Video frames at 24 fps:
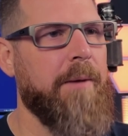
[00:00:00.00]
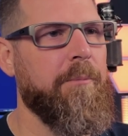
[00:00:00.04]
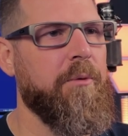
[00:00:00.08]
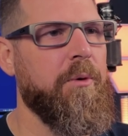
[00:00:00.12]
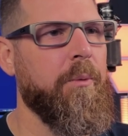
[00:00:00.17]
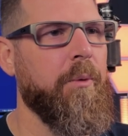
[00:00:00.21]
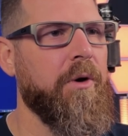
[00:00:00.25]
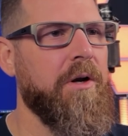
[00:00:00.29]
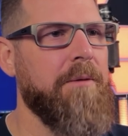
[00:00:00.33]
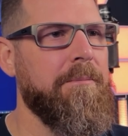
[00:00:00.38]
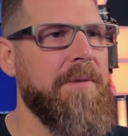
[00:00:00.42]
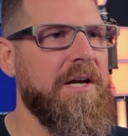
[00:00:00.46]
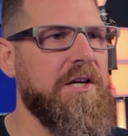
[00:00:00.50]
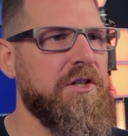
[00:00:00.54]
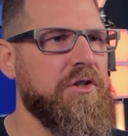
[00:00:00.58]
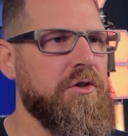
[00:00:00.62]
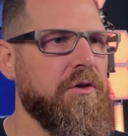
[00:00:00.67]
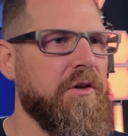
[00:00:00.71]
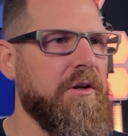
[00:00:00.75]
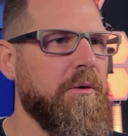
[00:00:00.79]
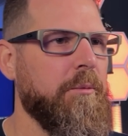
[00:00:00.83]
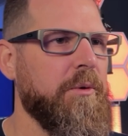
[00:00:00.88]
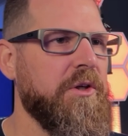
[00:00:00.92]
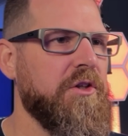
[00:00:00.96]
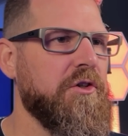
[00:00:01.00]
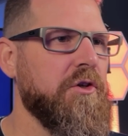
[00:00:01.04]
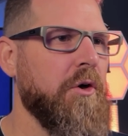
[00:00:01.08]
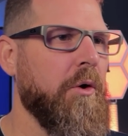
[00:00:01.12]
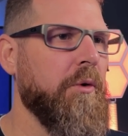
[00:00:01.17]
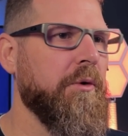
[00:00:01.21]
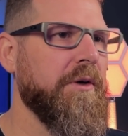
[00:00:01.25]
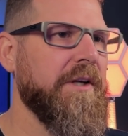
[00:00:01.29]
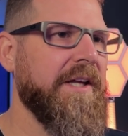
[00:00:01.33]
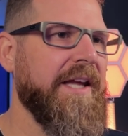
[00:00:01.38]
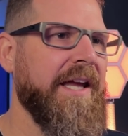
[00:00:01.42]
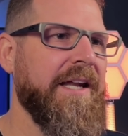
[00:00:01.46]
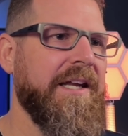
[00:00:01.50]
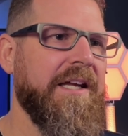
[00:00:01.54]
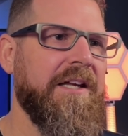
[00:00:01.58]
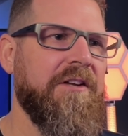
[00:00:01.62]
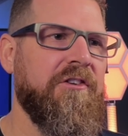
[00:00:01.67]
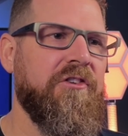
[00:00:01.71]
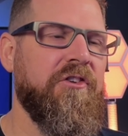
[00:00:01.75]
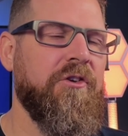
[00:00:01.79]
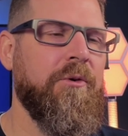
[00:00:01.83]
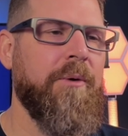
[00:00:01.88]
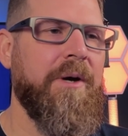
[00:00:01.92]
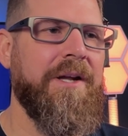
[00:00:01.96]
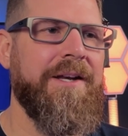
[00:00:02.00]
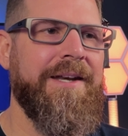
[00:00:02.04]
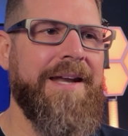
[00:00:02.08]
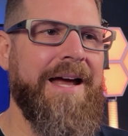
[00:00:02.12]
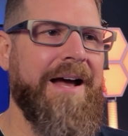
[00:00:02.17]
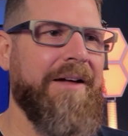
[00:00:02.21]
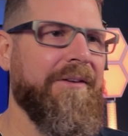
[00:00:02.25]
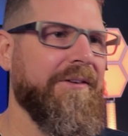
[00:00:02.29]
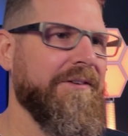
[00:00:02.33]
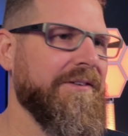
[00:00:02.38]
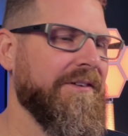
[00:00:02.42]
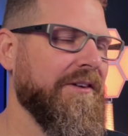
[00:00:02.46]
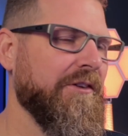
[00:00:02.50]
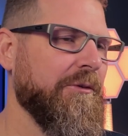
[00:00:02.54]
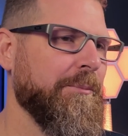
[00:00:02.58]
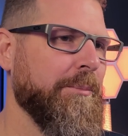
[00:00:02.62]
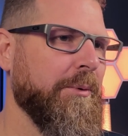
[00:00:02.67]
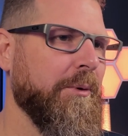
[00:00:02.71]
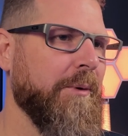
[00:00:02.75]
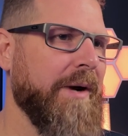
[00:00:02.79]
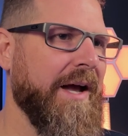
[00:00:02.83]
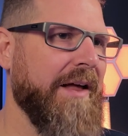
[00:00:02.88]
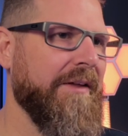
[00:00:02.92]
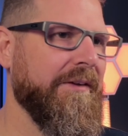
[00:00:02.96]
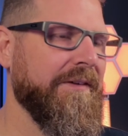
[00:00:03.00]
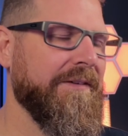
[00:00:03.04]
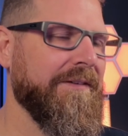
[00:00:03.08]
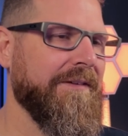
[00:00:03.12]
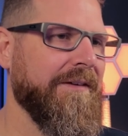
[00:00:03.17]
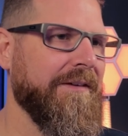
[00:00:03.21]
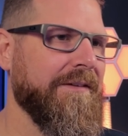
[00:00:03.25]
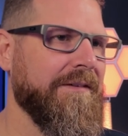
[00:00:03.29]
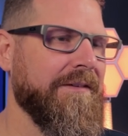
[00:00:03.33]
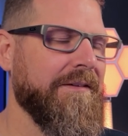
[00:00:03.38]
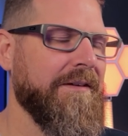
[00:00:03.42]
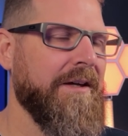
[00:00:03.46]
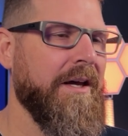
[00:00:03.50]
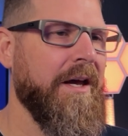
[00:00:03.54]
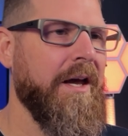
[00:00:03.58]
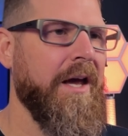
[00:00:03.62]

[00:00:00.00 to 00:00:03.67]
we want to make sure that we don't get into analysis paralysis.